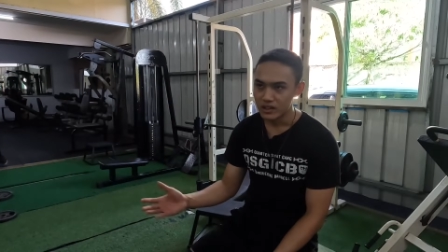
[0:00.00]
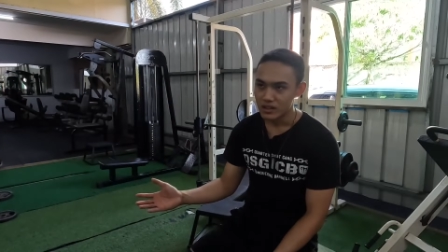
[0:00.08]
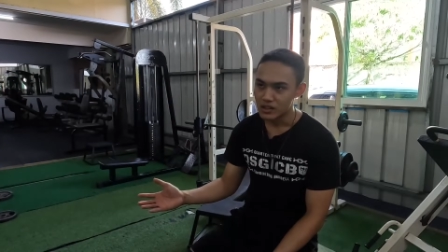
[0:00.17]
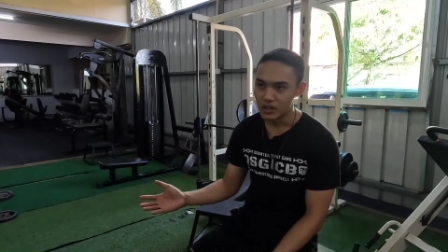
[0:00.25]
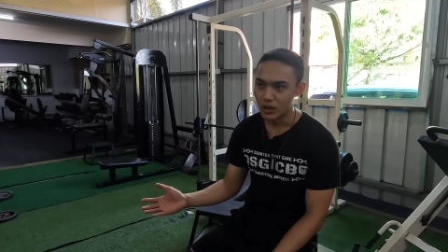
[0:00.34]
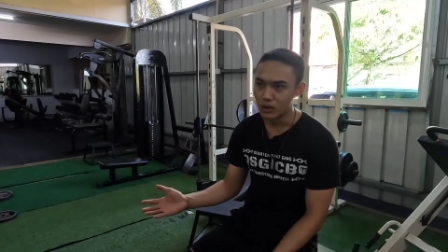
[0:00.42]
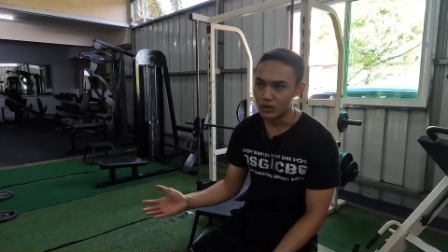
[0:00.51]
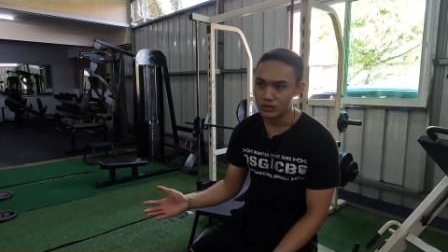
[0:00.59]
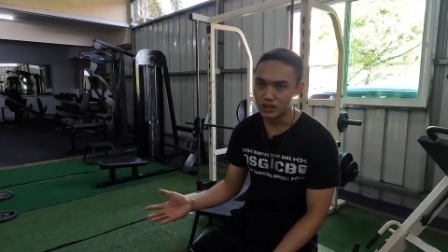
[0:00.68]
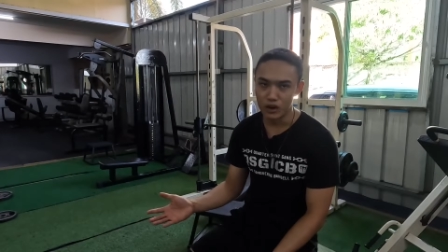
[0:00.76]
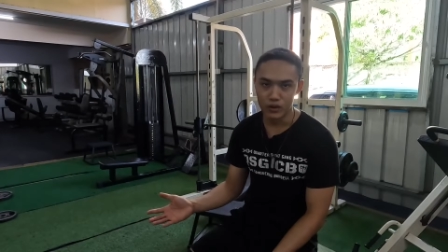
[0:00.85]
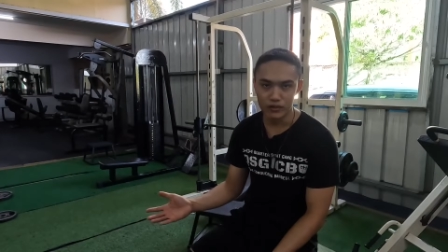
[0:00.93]
So, you
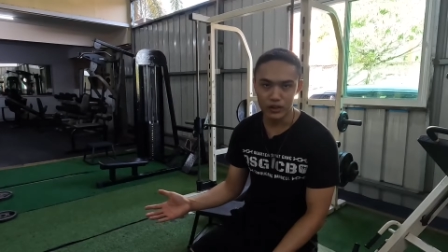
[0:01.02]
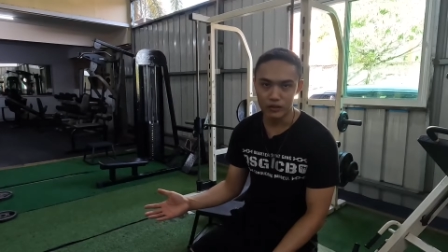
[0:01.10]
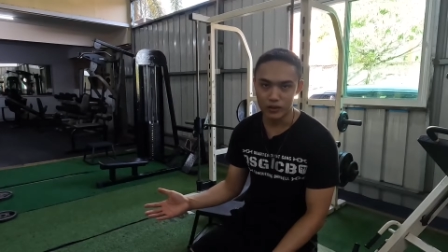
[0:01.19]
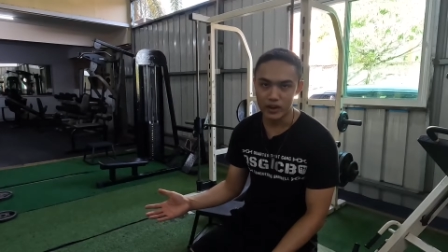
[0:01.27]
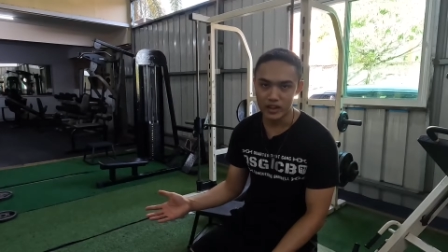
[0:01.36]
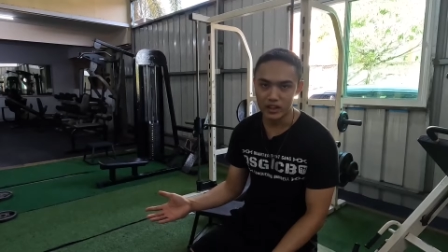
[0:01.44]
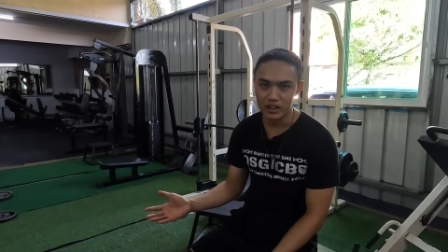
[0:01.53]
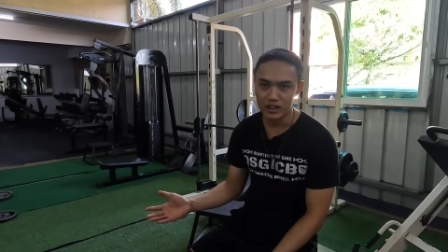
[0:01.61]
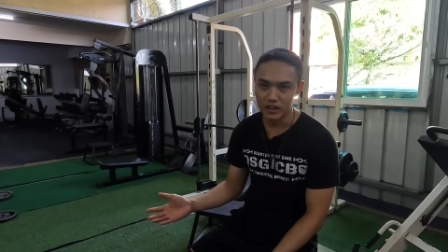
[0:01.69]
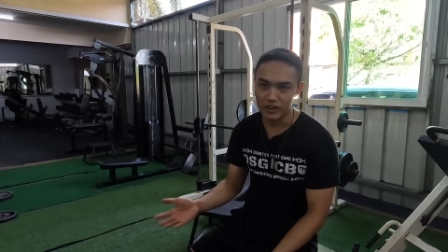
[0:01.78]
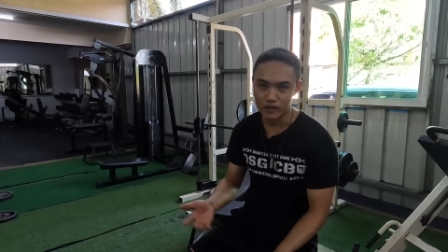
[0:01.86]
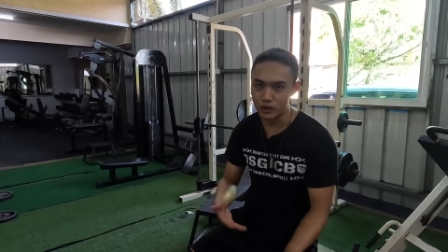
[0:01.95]
know, feel free to,
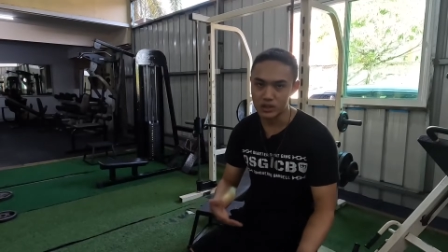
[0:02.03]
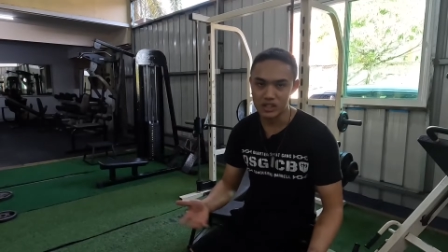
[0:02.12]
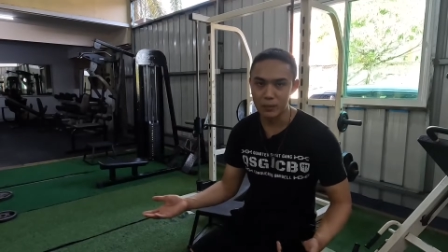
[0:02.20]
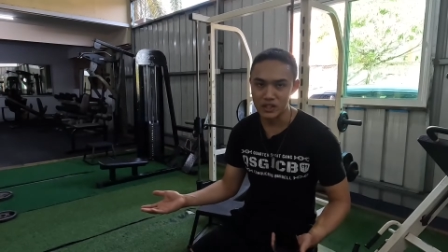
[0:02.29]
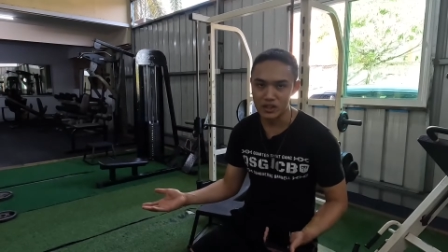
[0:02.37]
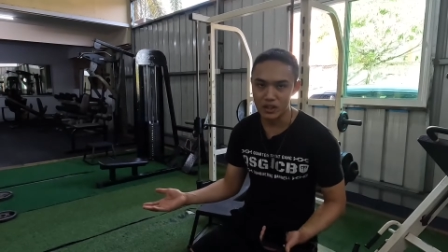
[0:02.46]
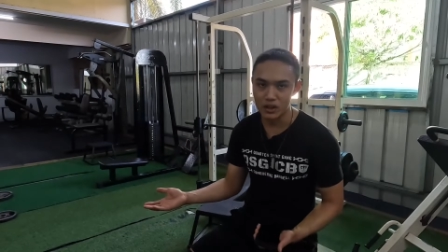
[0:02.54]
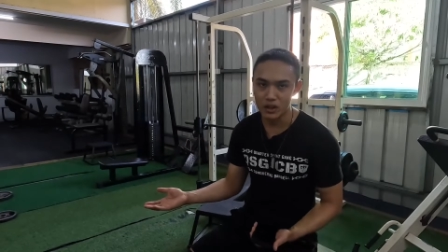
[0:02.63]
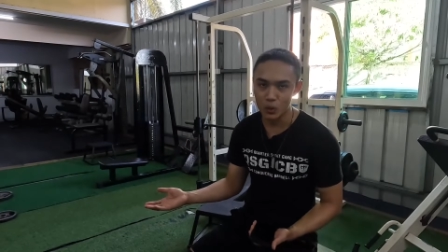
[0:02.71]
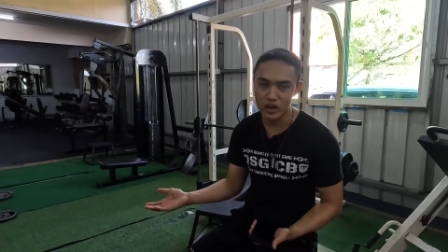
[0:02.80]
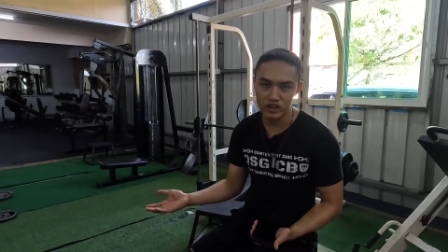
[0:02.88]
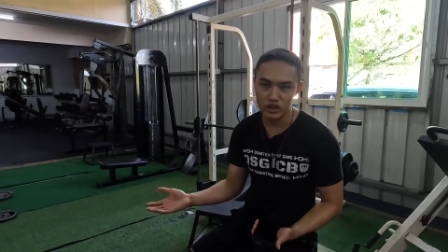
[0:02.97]
if you step into the
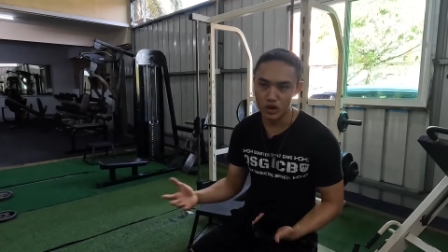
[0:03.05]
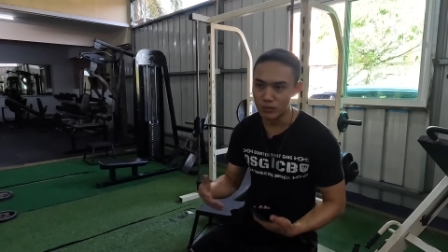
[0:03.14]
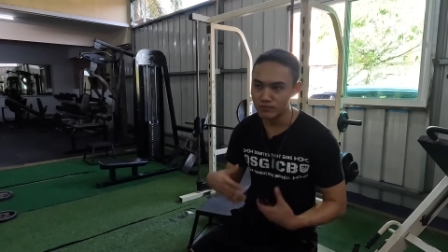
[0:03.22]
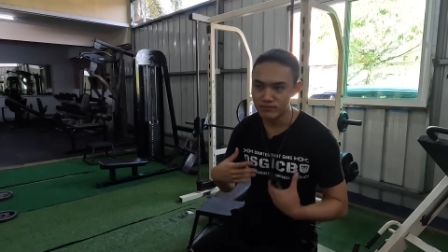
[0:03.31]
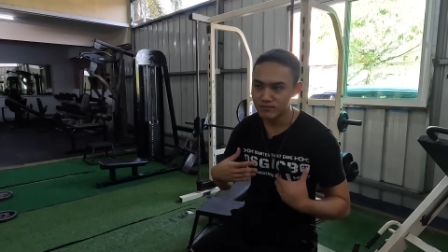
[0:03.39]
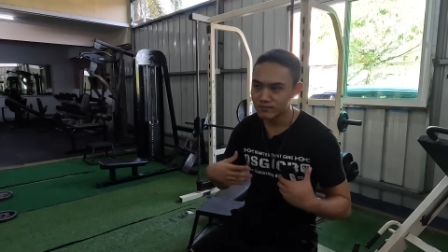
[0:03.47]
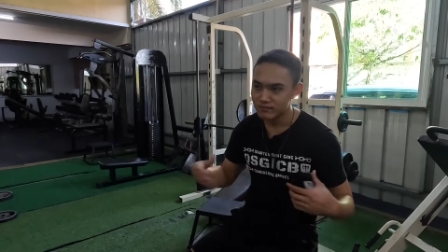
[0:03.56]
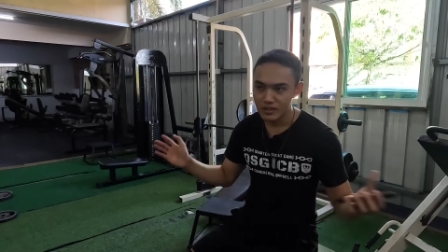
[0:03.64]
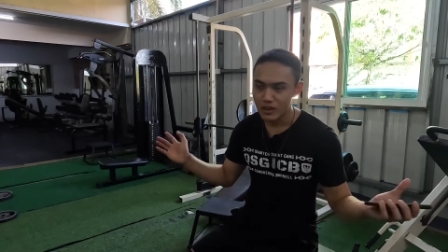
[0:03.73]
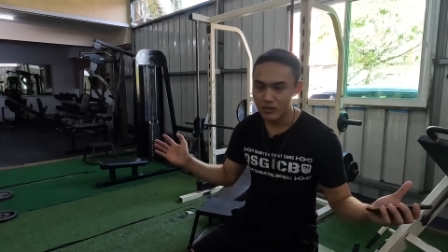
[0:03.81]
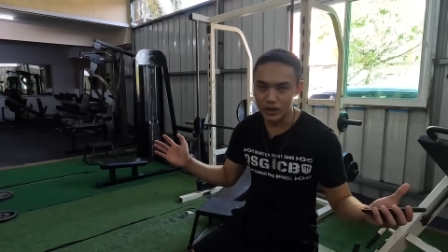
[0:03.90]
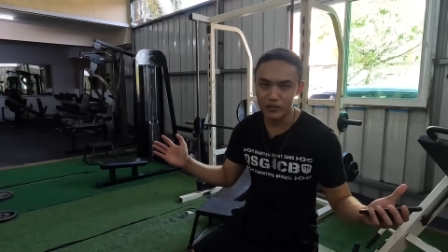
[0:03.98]
weigh-in room,
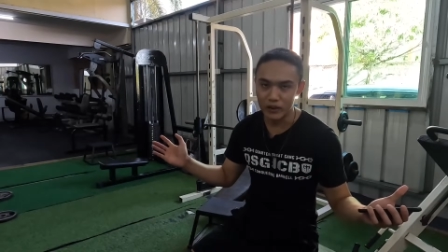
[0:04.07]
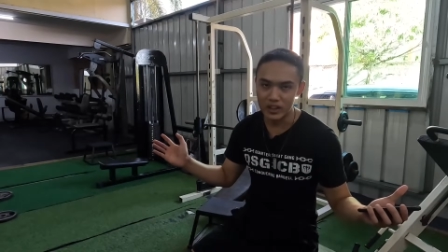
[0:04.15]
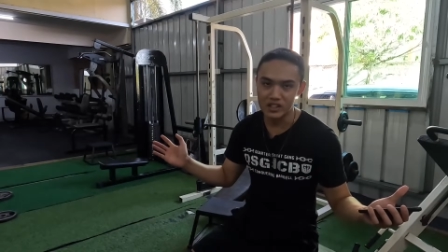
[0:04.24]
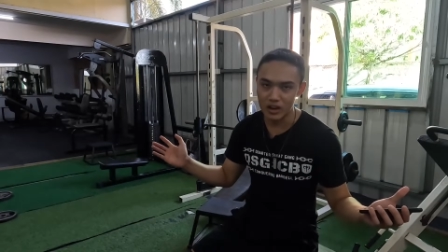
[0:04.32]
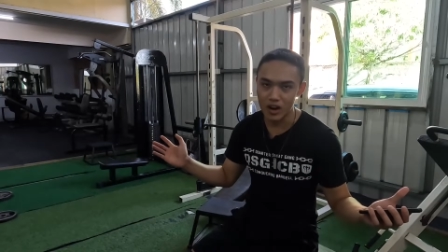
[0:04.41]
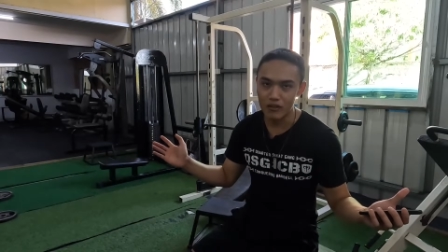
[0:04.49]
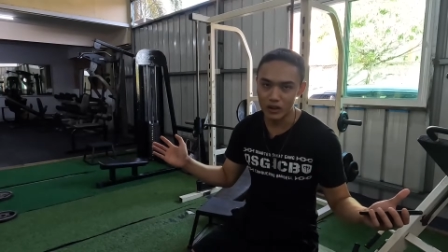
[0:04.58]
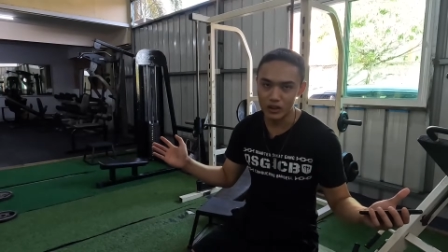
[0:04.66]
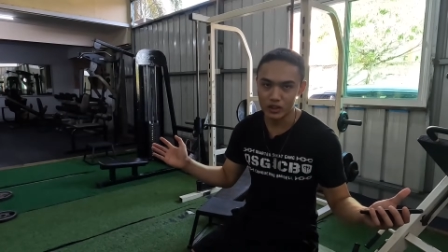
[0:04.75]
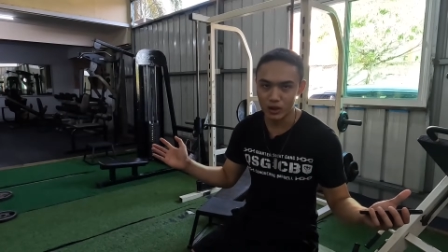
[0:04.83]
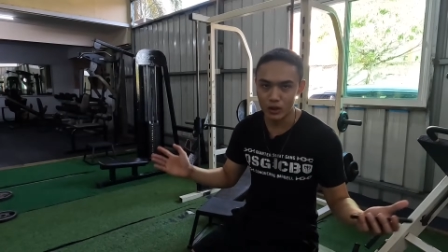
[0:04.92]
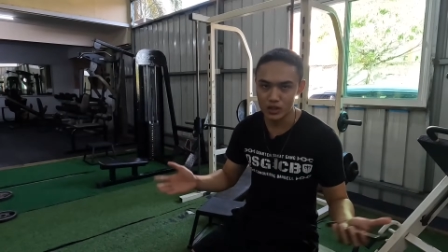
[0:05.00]
feel free to take off all your
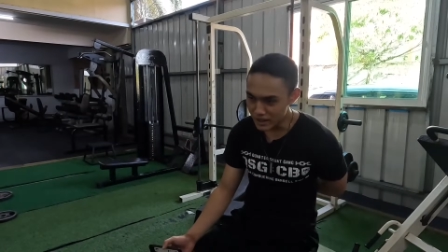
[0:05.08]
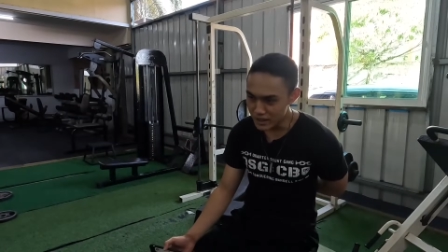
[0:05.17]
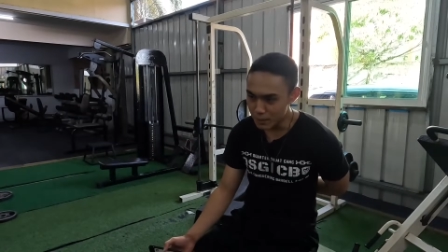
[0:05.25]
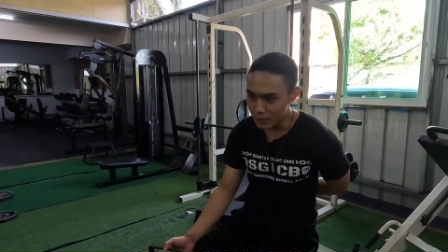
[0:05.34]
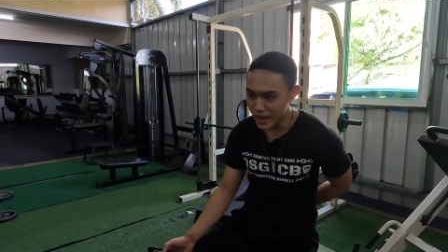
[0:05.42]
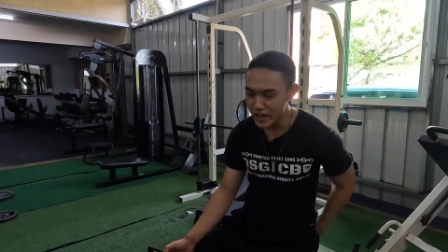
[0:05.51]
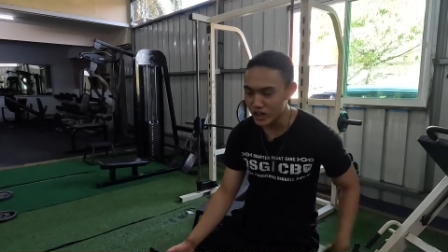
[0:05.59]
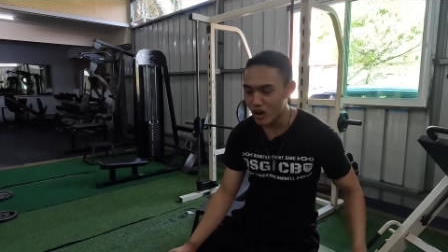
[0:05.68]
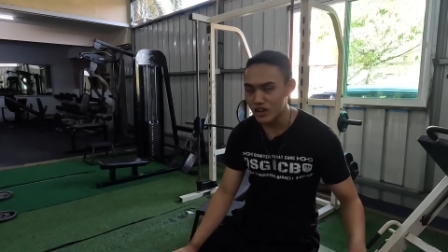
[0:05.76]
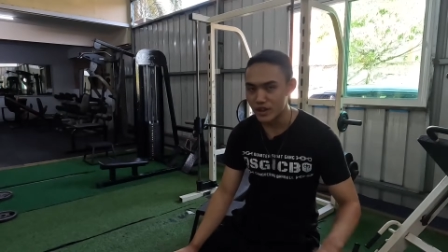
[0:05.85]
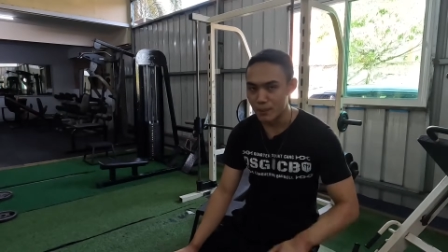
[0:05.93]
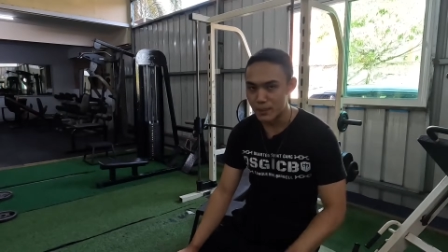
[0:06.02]
clothes, but depending on
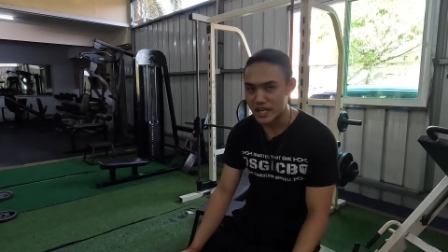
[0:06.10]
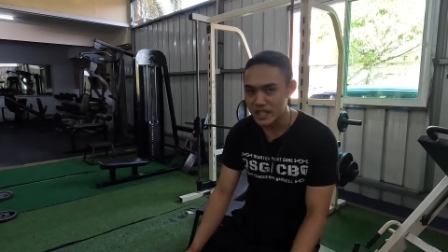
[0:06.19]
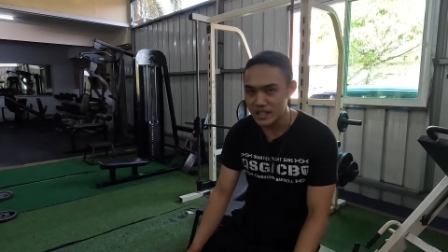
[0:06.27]
the meet,